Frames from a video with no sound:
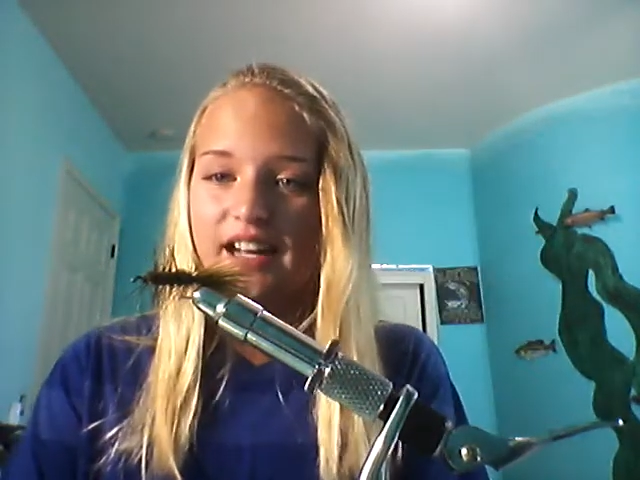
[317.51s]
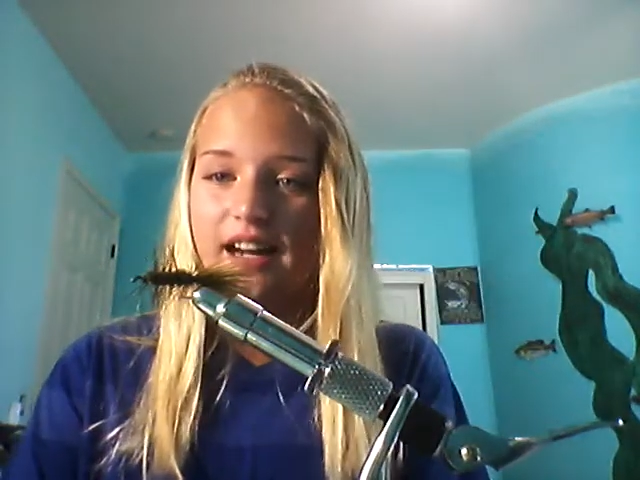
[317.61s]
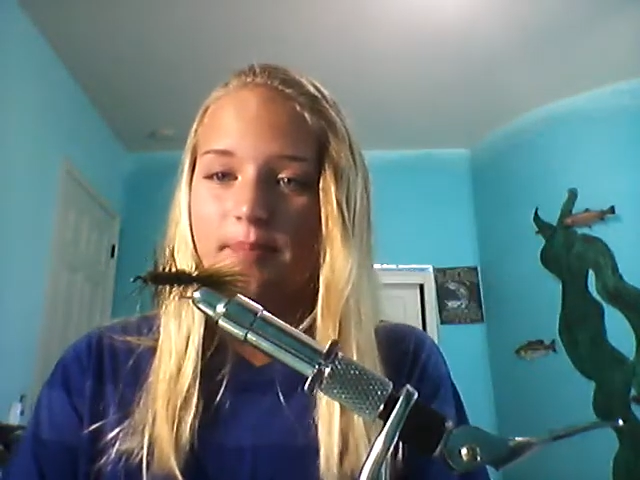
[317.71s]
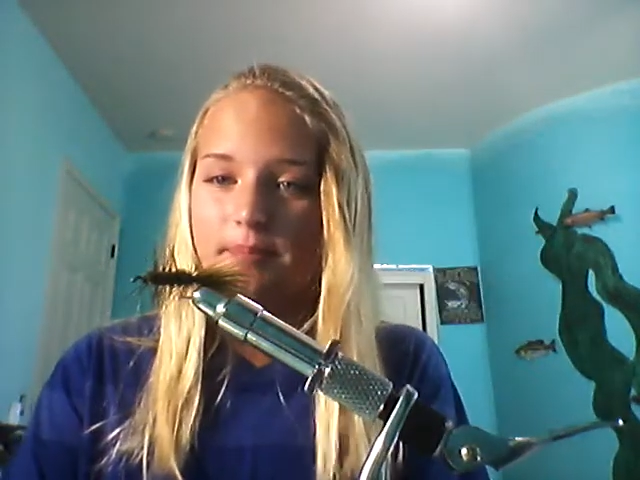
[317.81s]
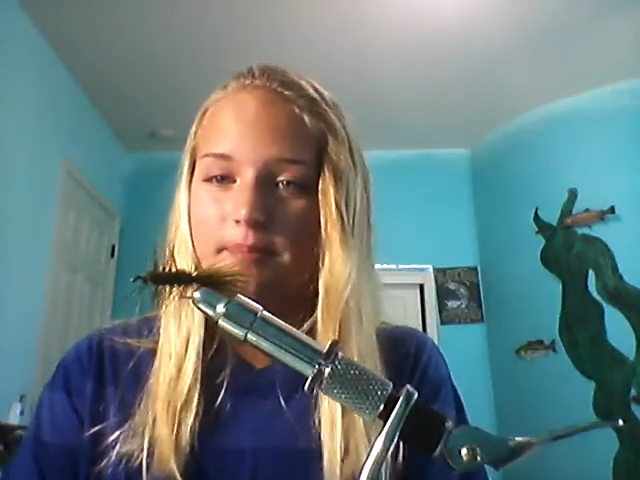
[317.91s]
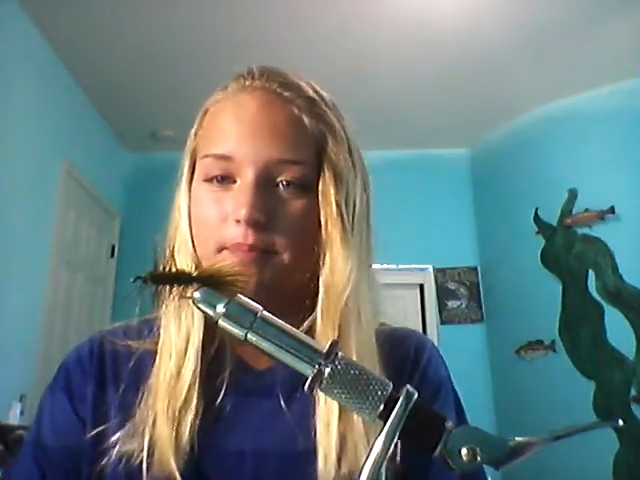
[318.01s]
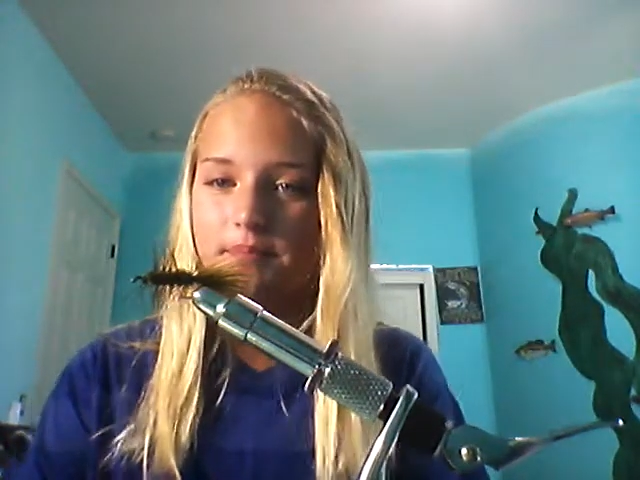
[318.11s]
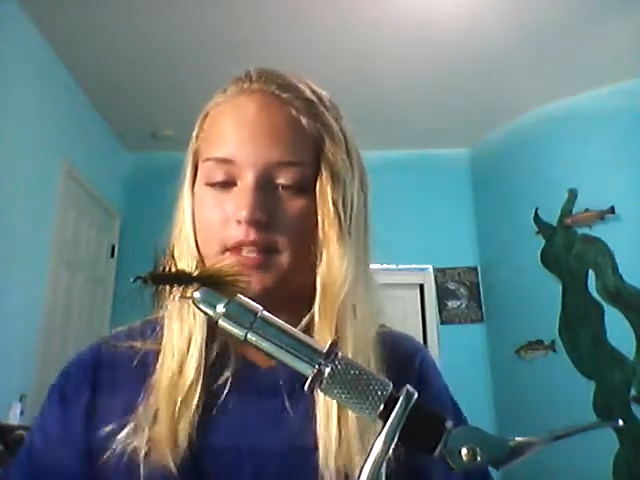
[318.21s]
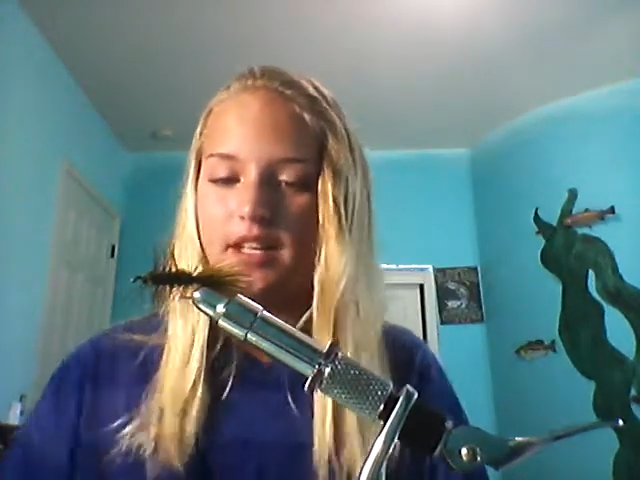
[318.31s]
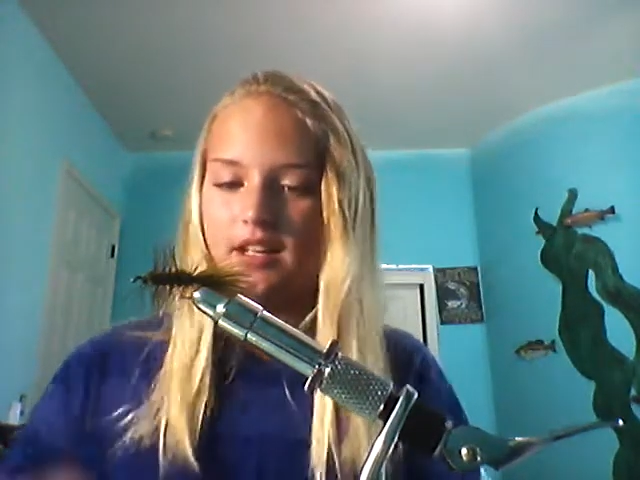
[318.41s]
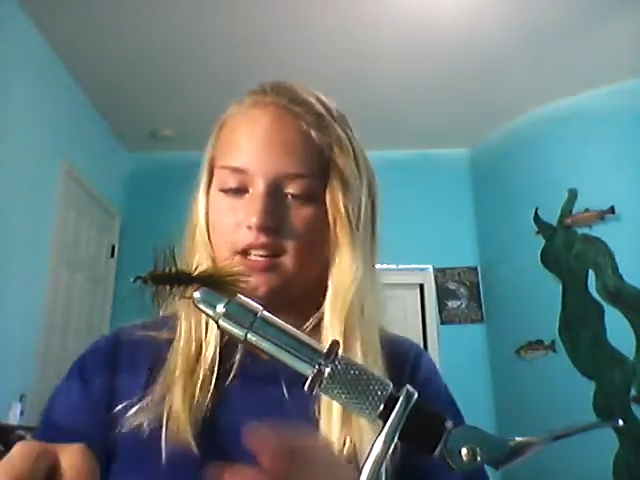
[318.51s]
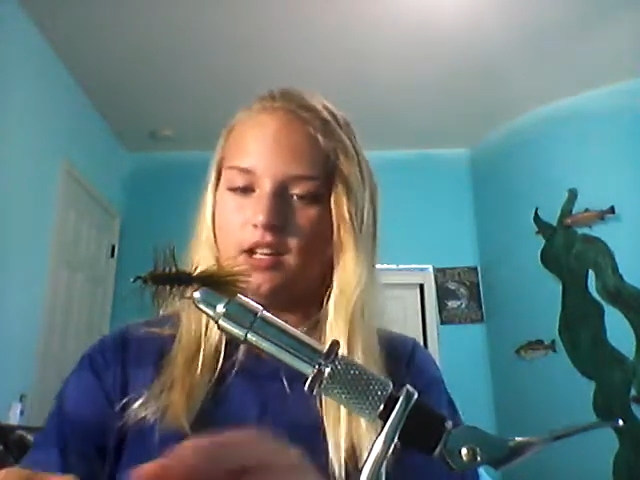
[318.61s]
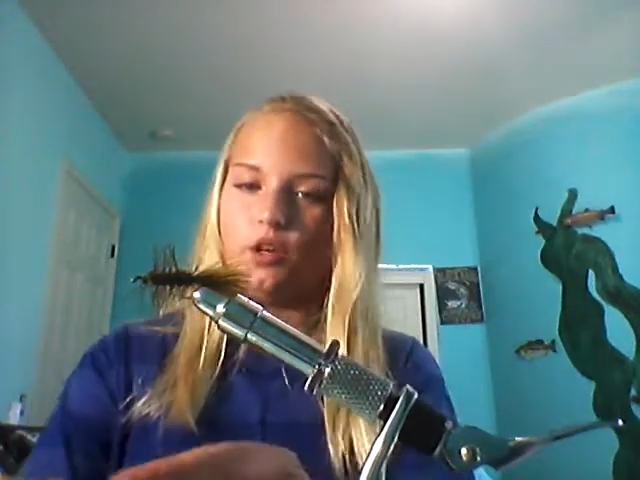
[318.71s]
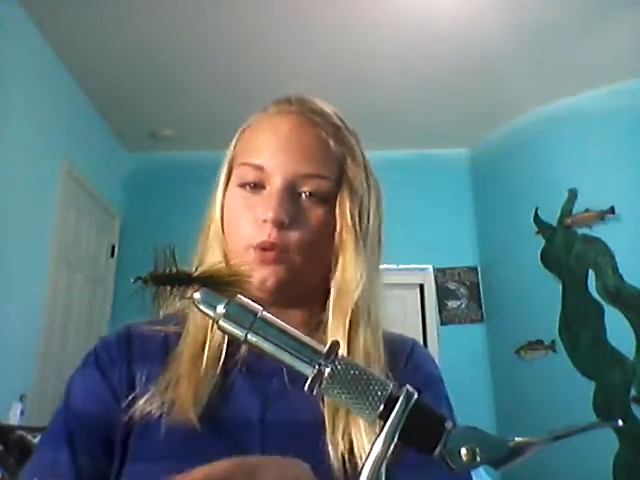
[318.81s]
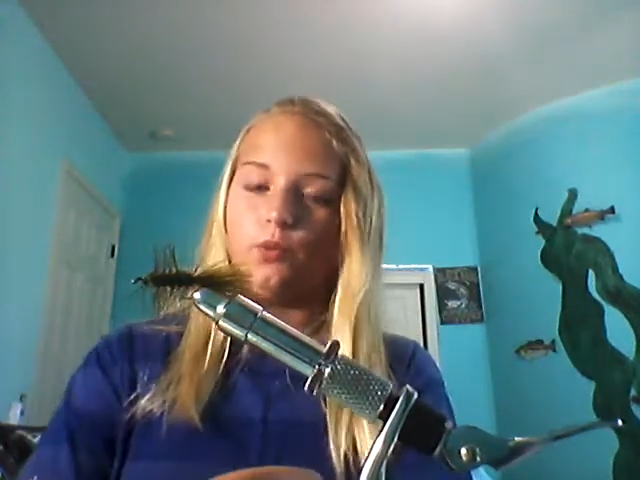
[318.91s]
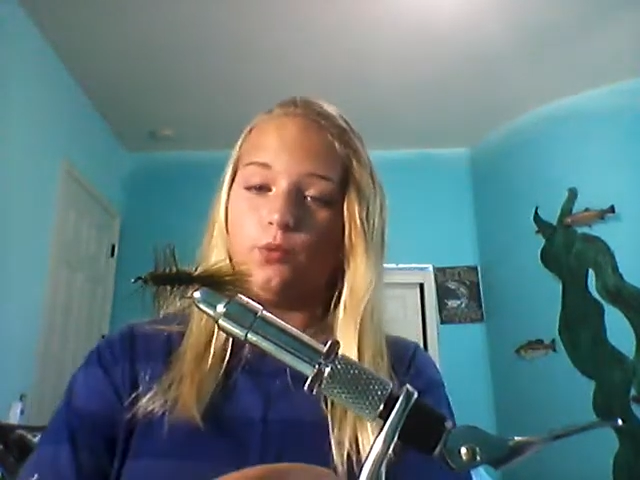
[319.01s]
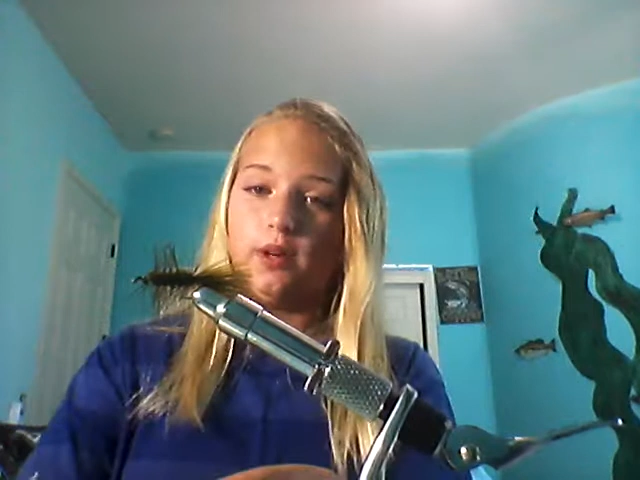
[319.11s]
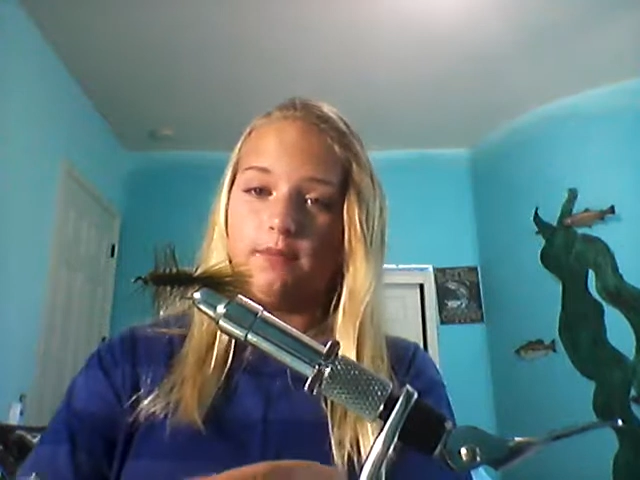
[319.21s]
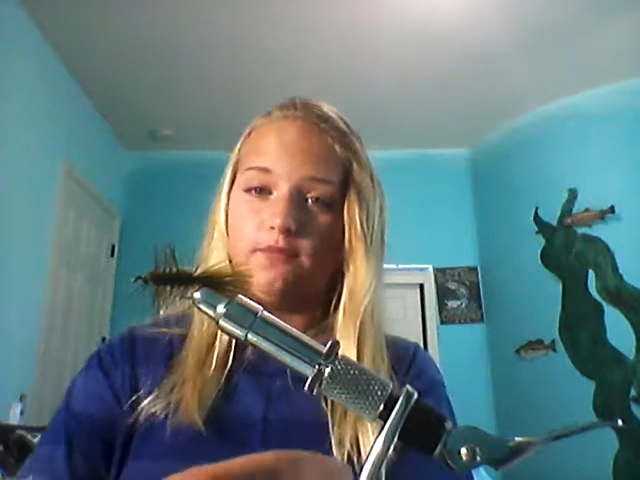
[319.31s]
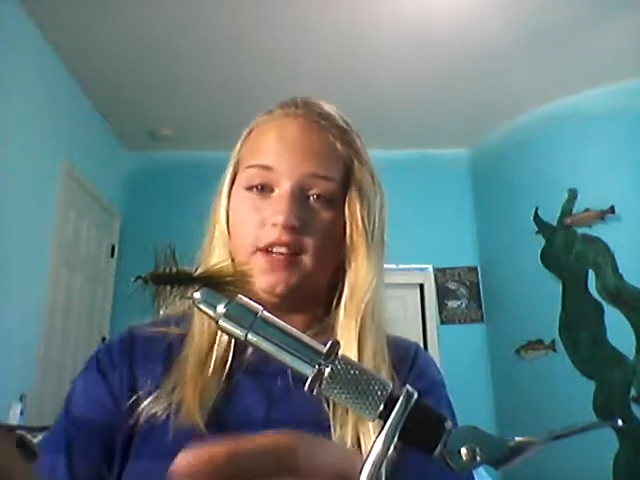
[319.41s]
up,
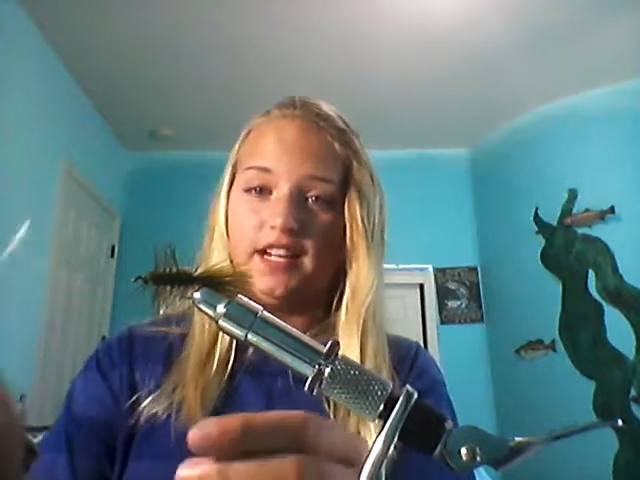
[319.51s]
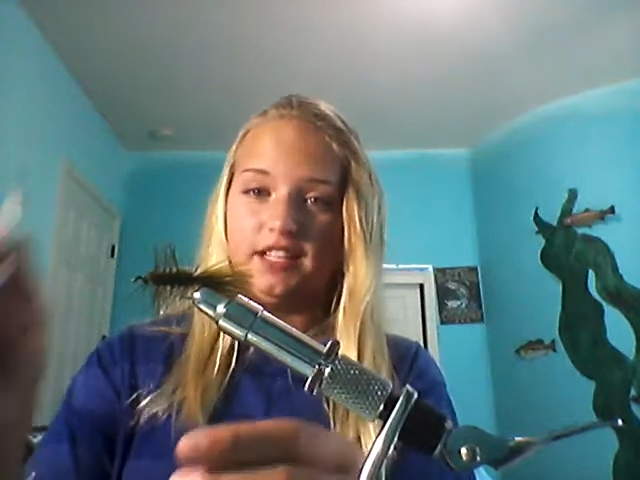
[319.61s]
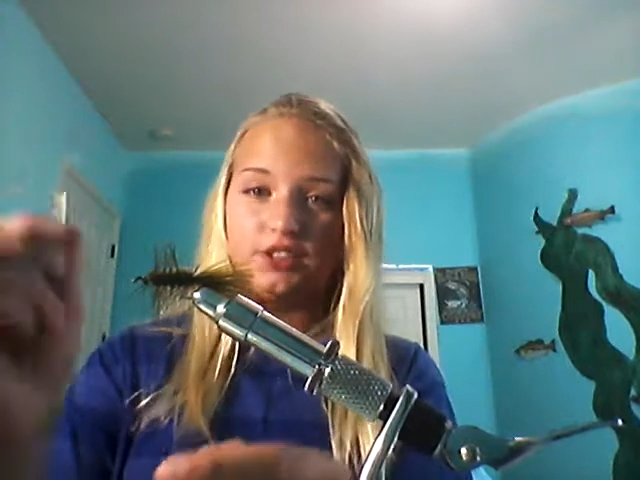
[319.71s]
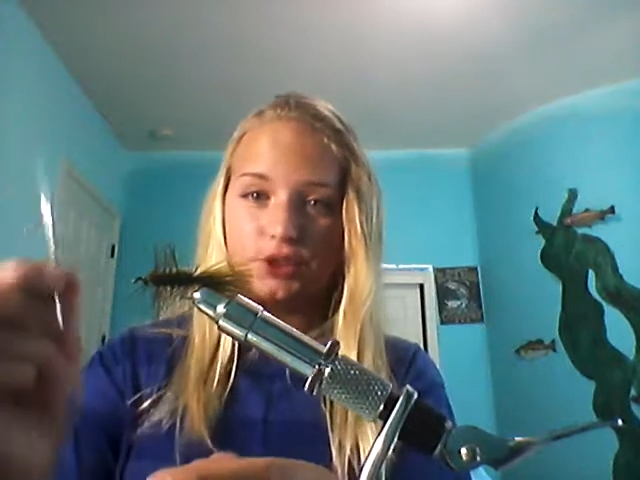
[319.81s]
whip finish.